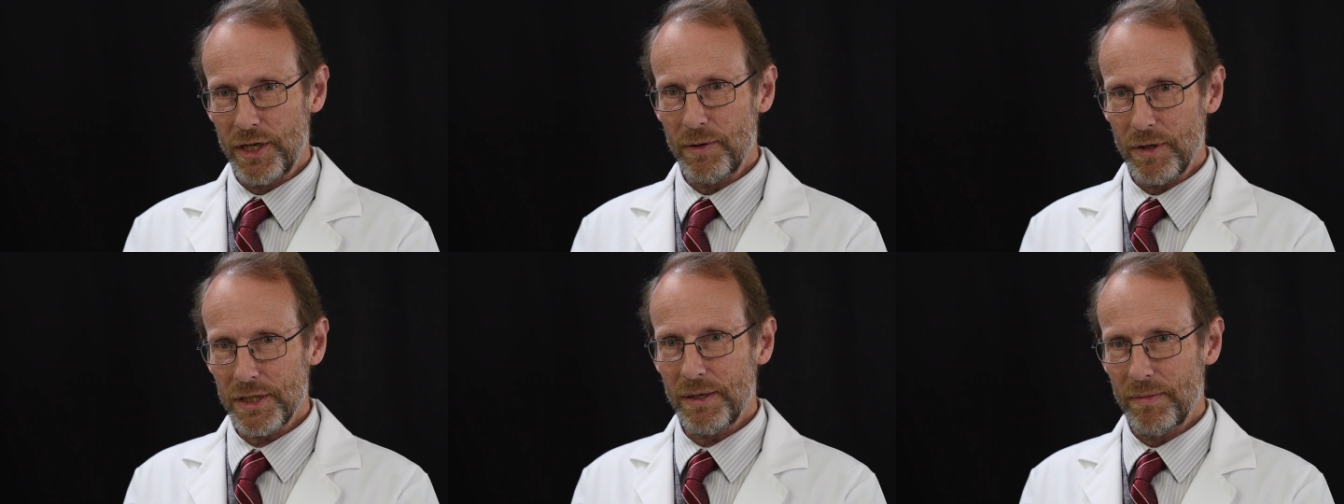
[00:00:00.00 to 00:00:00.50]
You
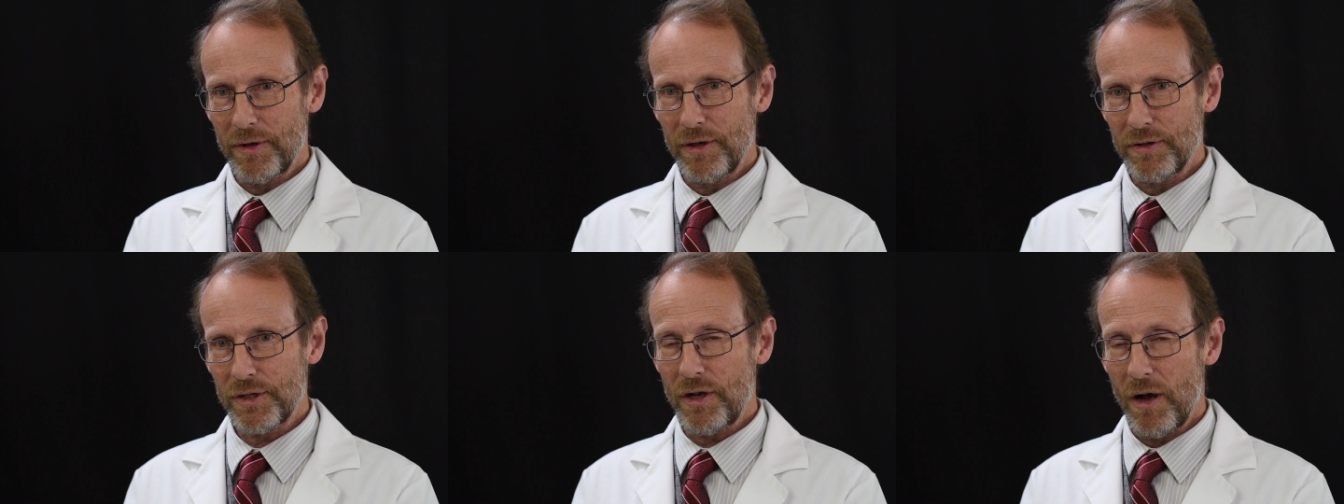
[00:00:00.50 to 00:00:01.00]
want someone
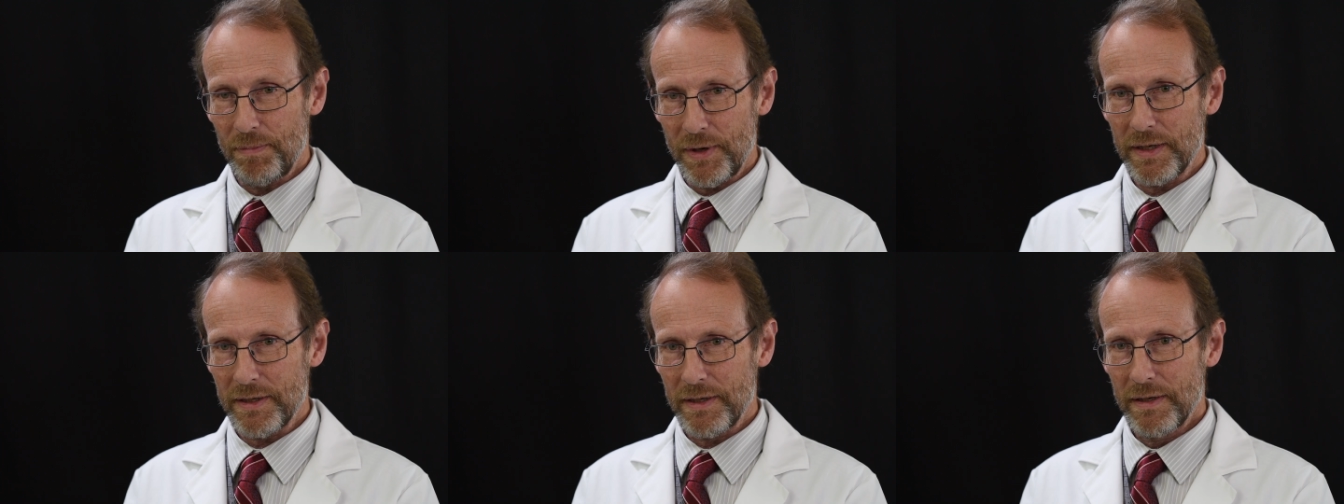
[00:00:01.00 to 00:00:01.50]
who's
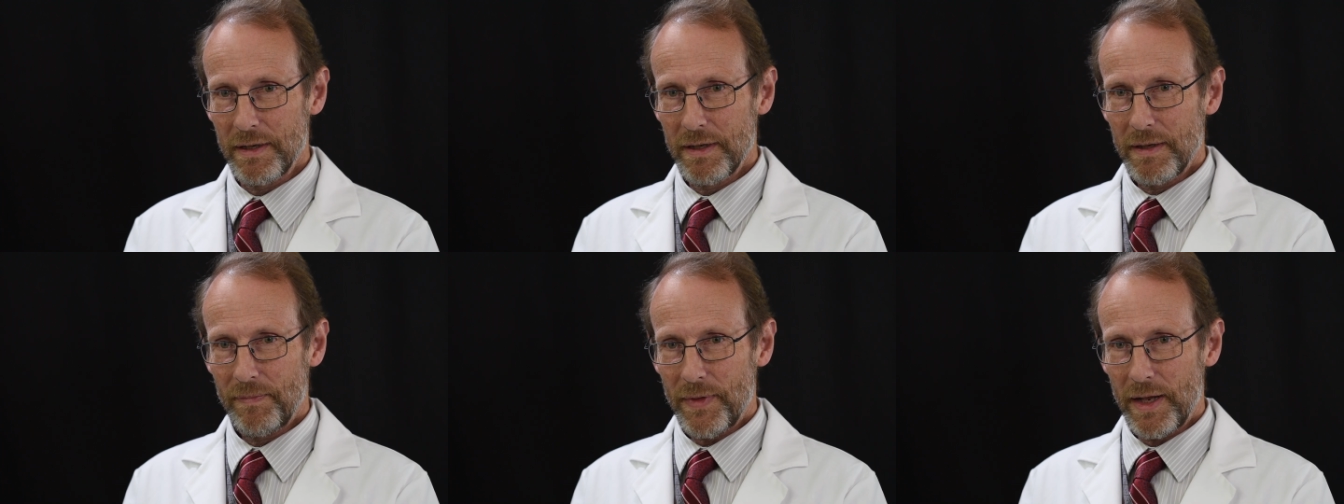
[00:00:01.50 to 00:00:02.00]
competent
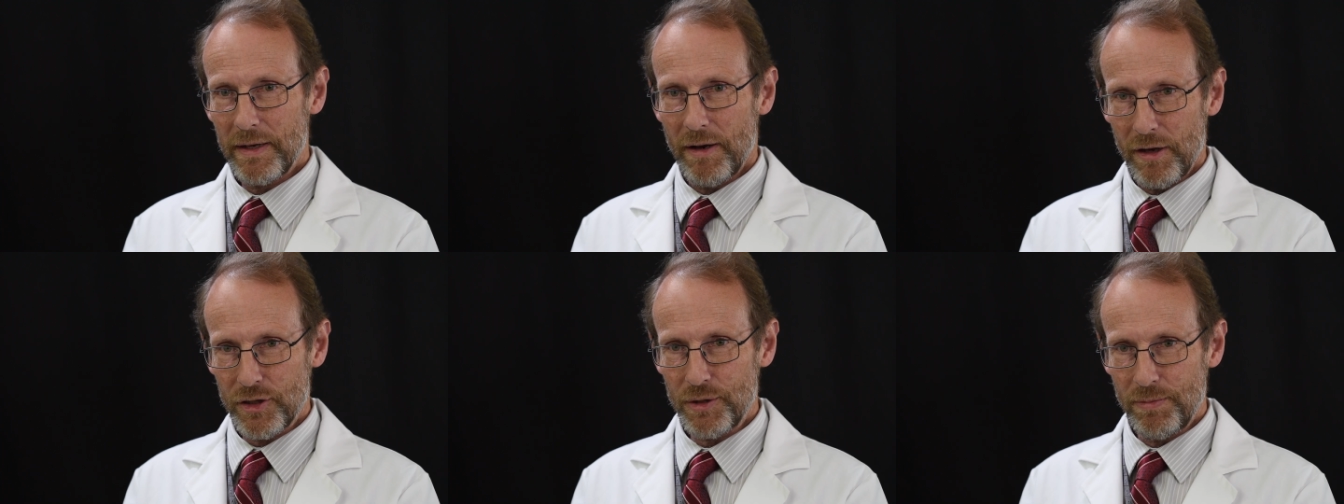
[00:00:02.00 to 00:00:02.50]
and
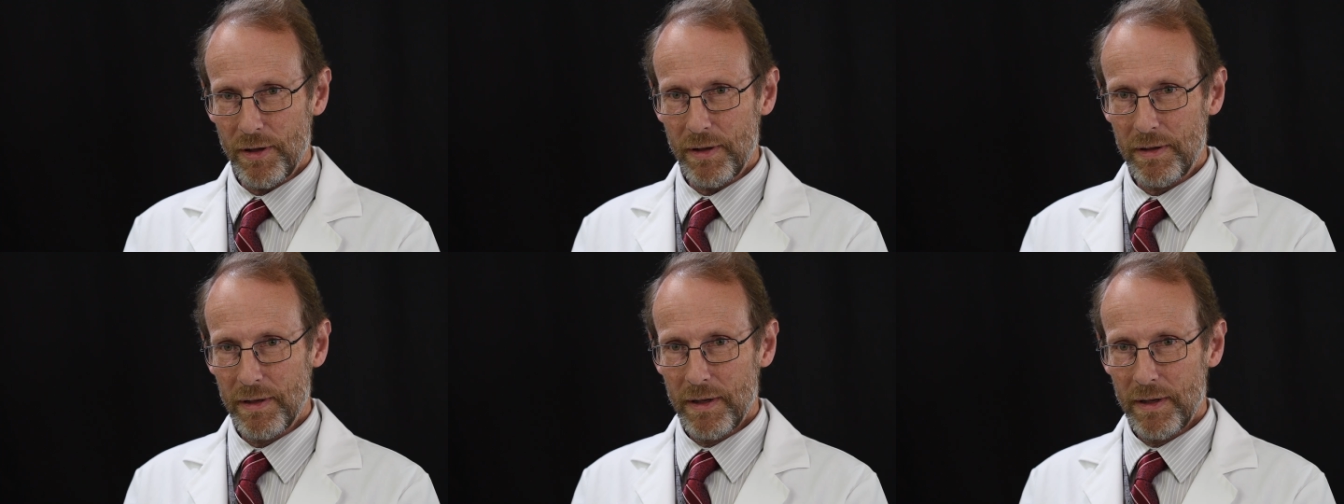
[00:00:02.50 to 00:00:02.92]
knowledgeable,